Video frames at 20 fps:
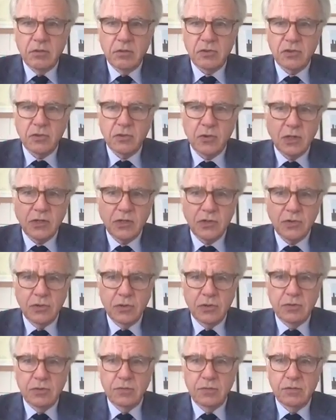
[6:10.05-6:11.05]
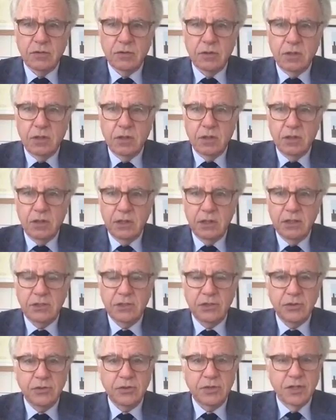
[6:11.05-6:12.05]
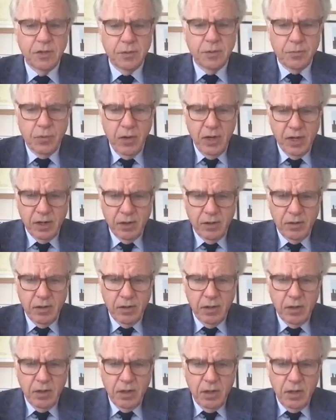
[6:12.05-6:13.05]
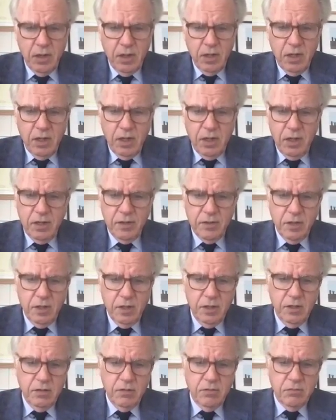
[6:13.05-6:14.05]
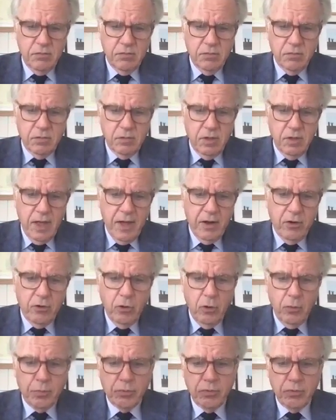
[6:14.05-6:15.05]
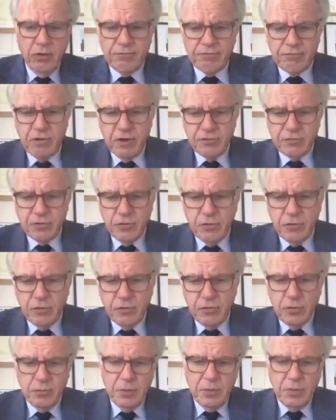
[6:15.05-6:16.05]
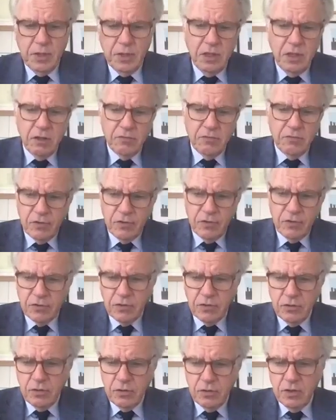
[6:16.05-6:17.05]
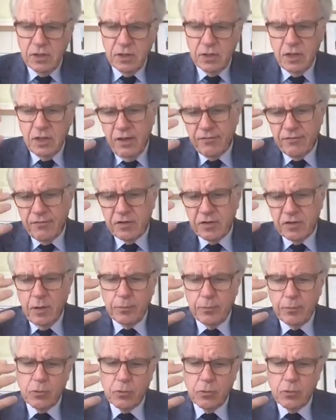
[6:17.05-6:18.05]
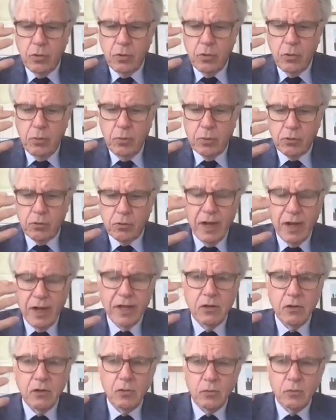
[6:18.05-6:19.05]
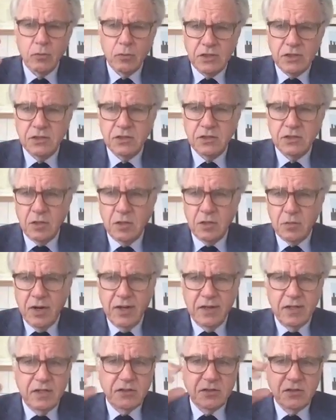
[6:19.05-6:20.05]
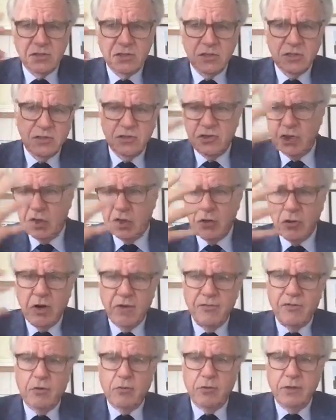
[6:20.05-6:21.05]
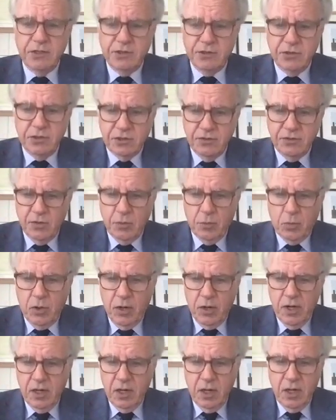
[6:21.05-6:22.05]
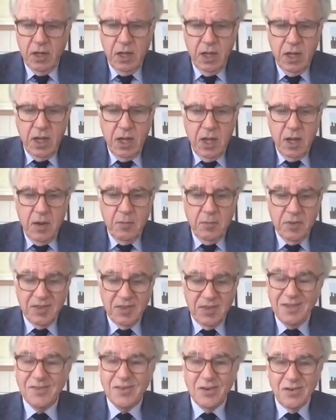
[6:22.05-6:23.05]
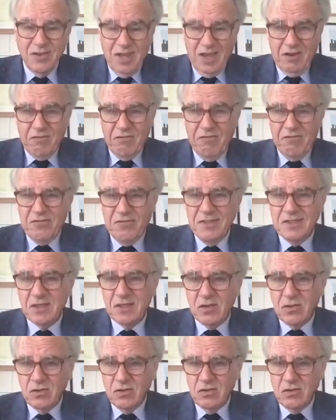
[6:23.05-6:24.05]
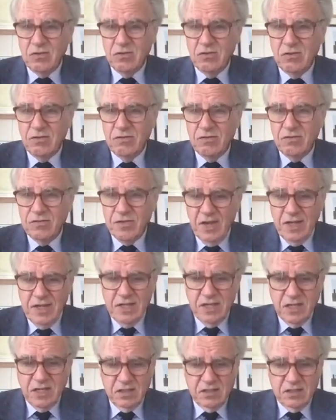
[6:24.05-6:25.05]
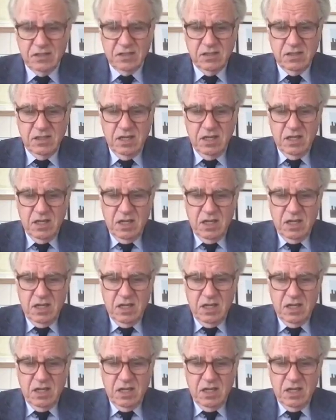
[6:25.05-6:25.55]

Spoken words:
structural issues in the brain, in the lateral prefrontal, median frontal, and left temporal parietal regions of the brain. These are just geographic regions of the brain. But these are like physical findings.